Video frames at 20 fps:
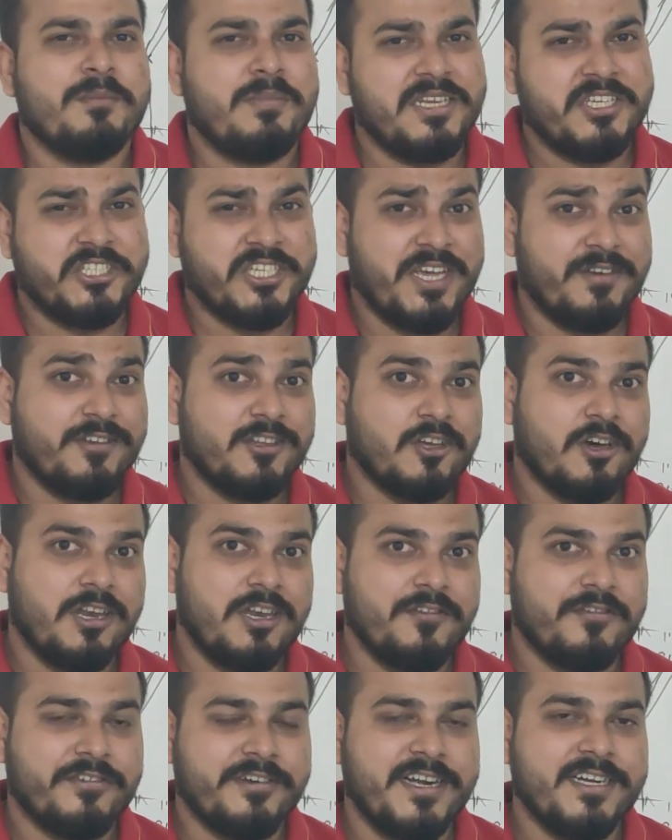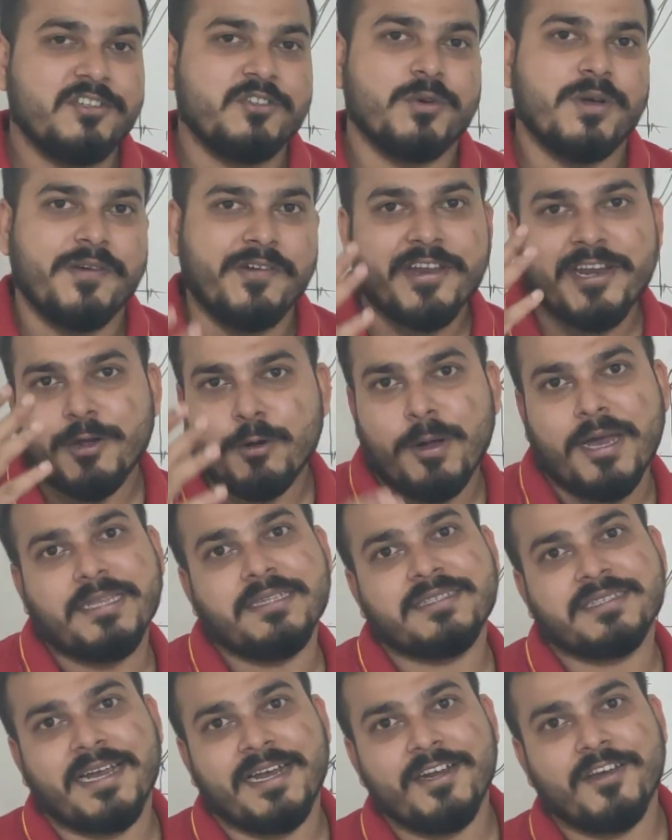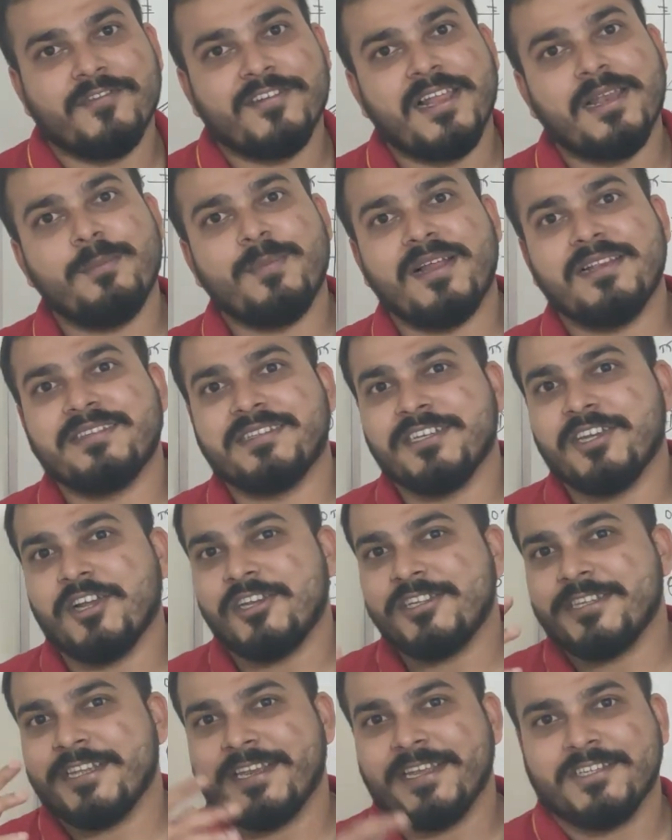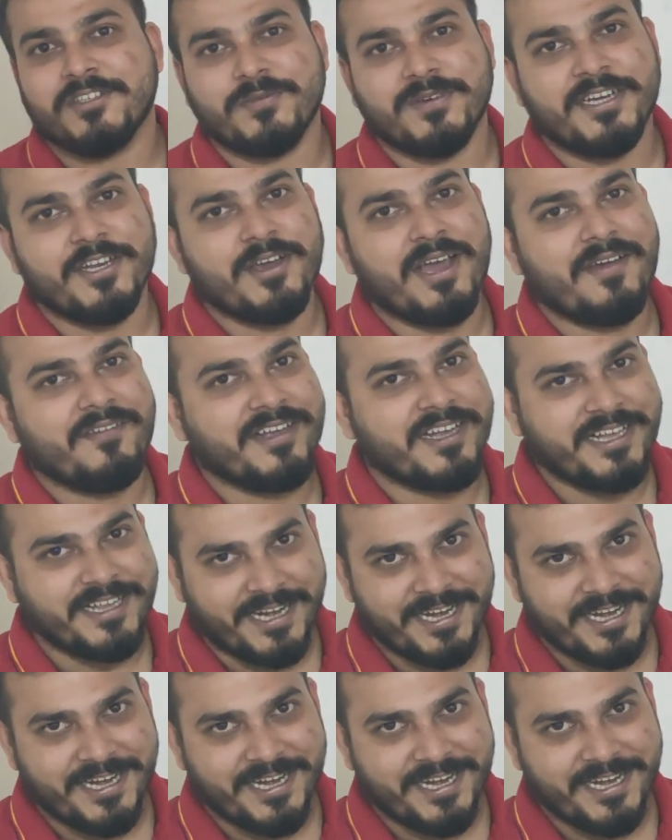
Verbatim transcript: please share with all your friends whoever require this kind of help i'll see you all in the next video have a